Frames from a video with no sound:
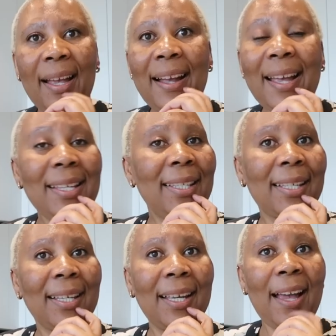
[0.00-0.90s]

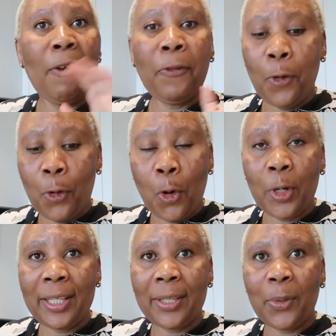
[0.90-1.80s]
Guys, I
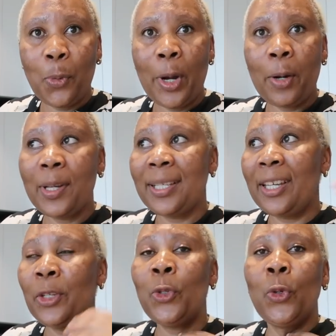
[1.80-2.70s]
forgot what I was
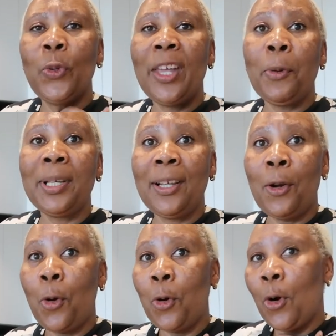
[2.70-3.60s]
saying to you. That was a
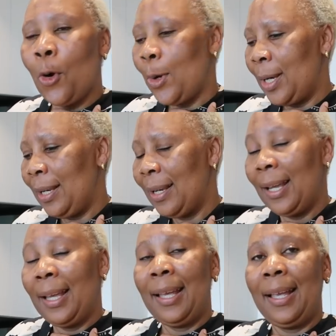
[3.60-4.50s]
long call.
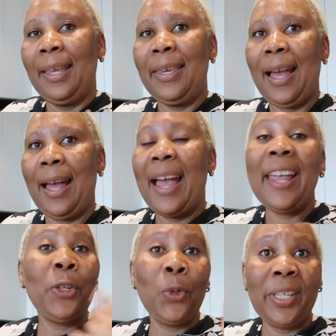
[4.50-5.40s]
Yeah, I
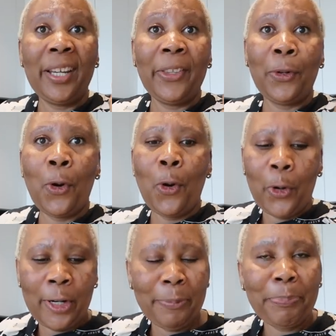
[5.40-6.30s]
had to take the
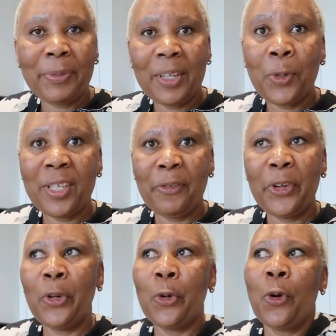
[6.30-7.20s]
call. It was a
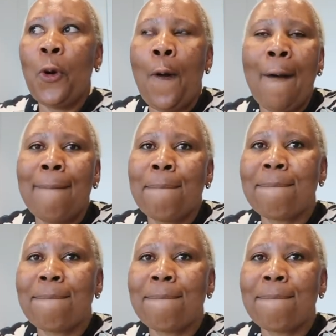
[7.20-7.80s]
very long call.